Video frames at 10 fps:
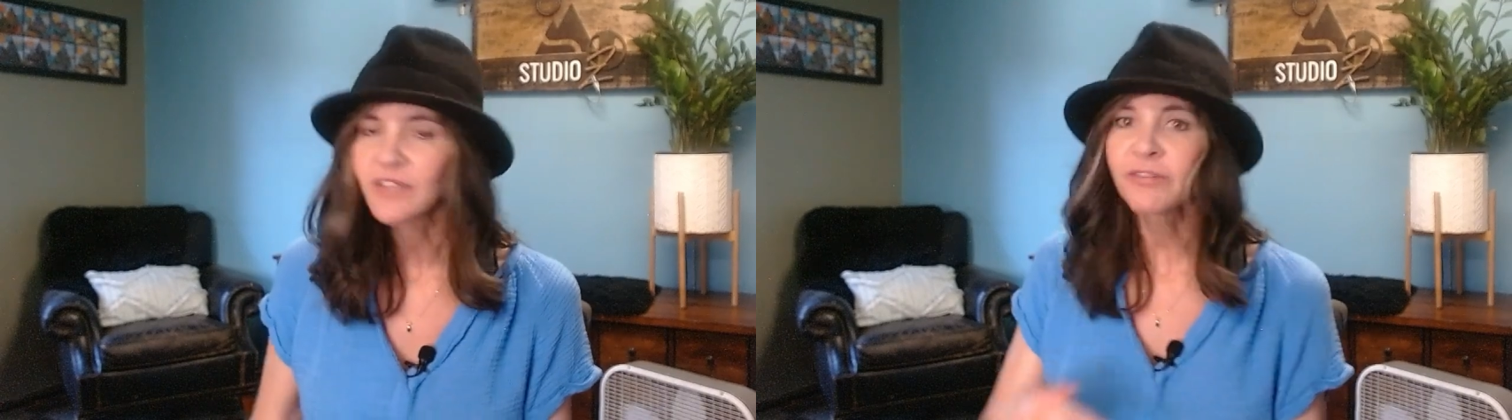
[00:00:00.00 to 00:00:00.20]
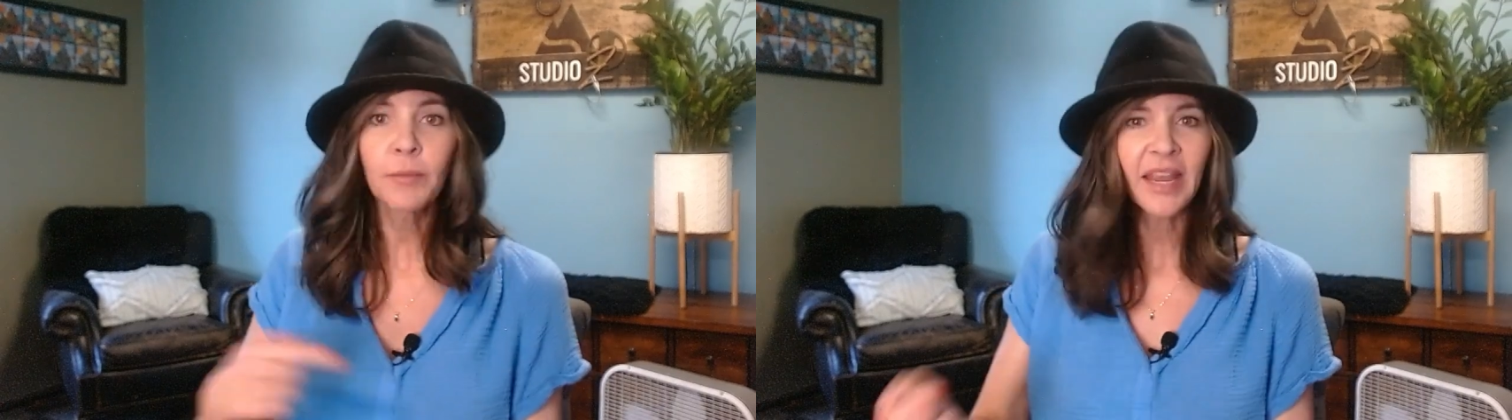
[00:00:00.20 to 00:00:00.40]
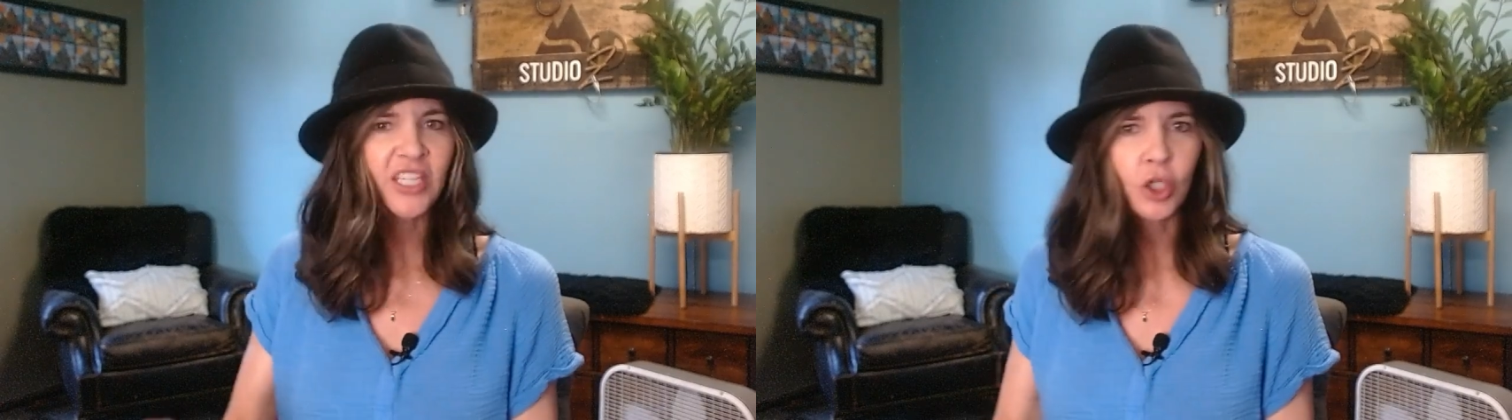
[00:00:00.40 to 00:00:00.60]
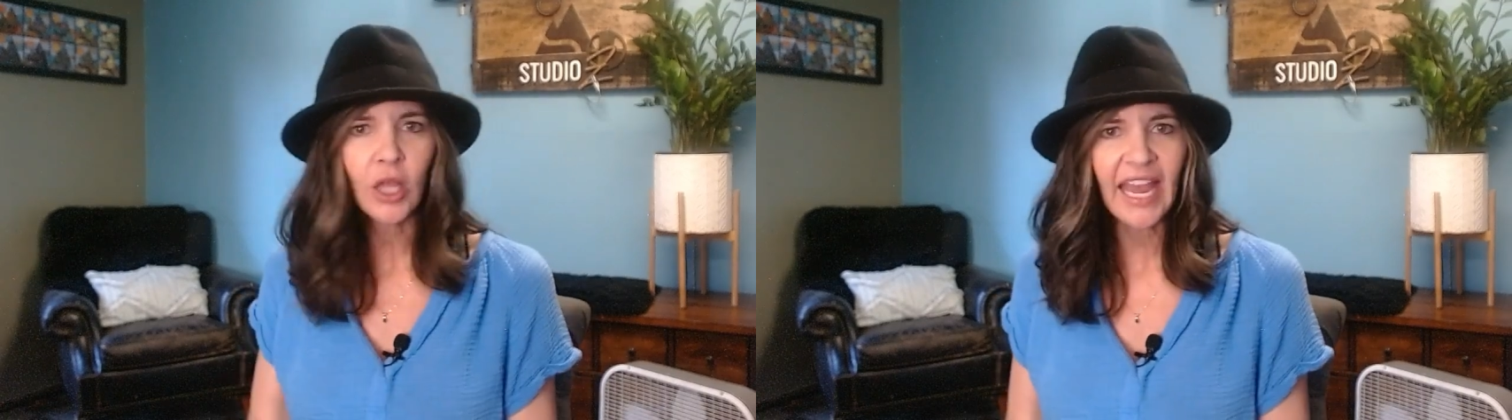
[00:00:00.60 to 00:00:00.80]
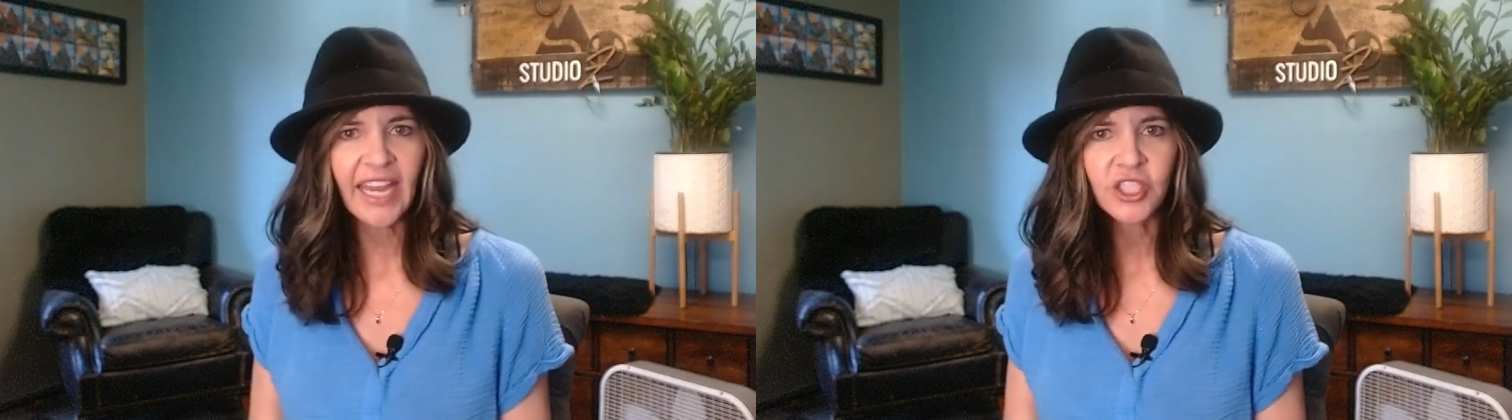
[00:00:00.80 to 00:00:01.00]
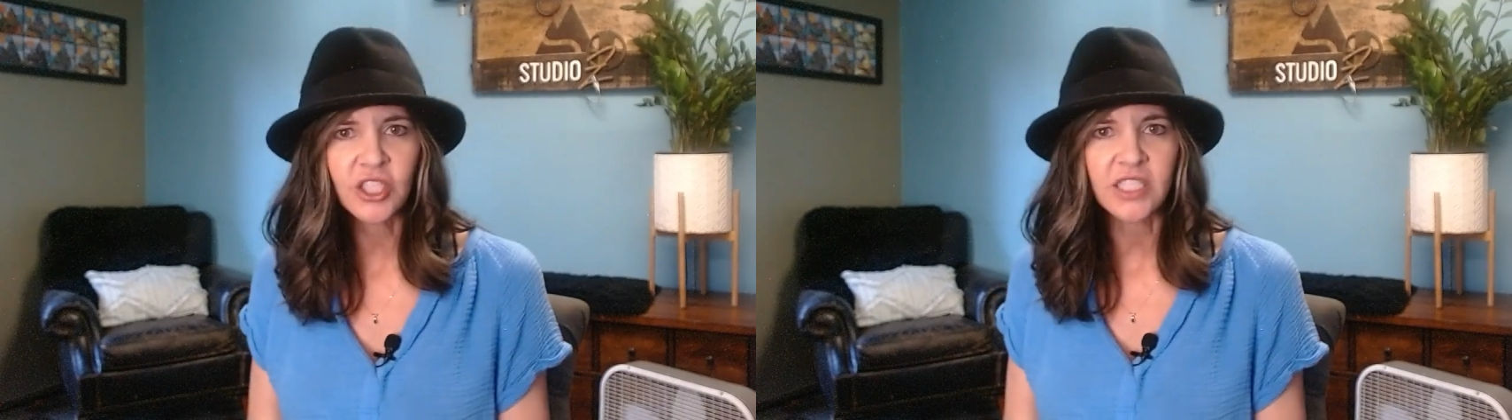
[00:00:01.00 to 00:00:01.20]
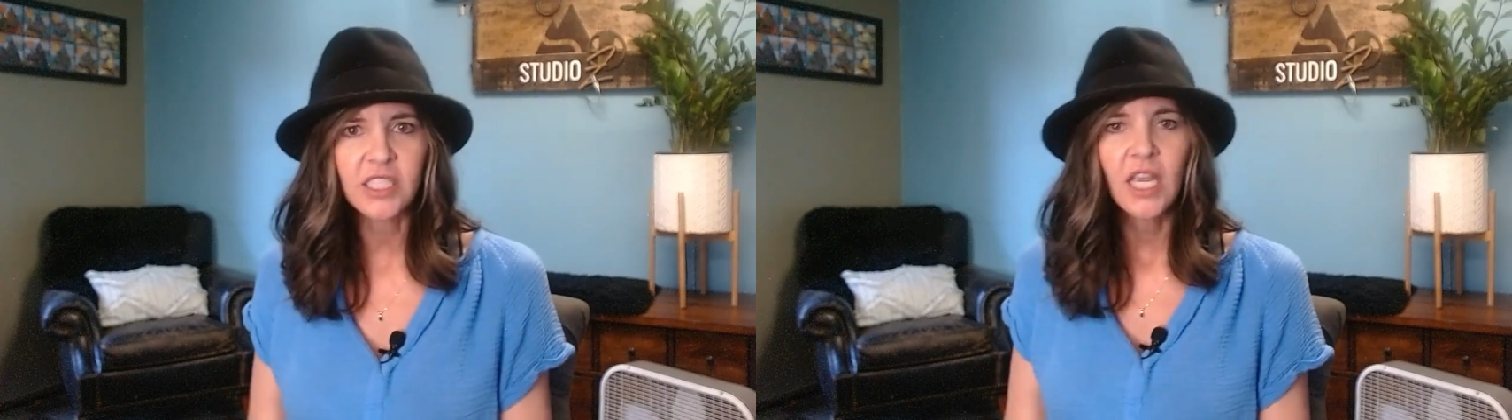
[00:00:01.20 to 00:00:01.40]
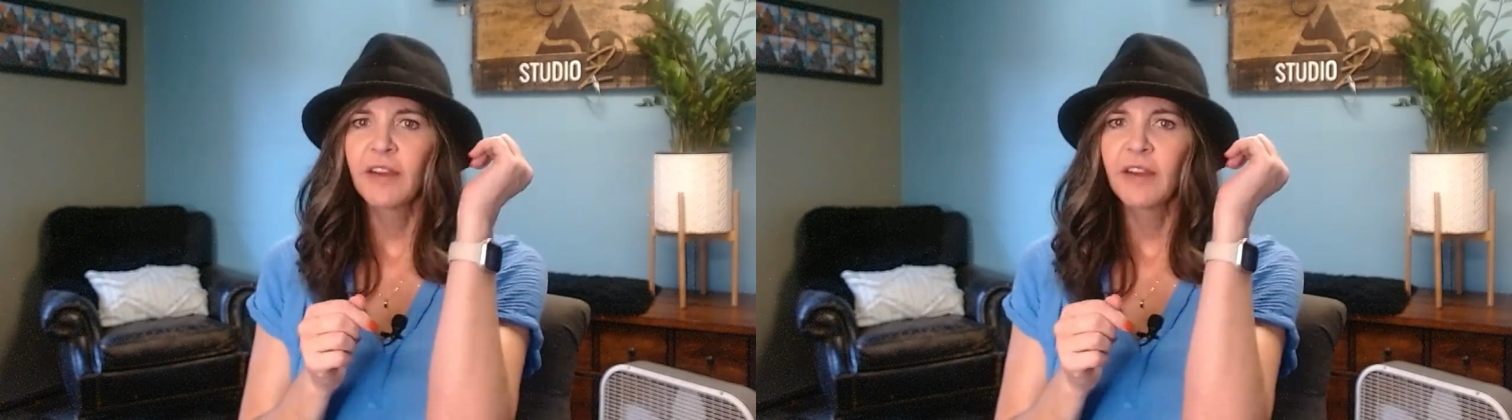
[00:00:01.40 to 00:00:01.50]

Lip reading: for magical actions.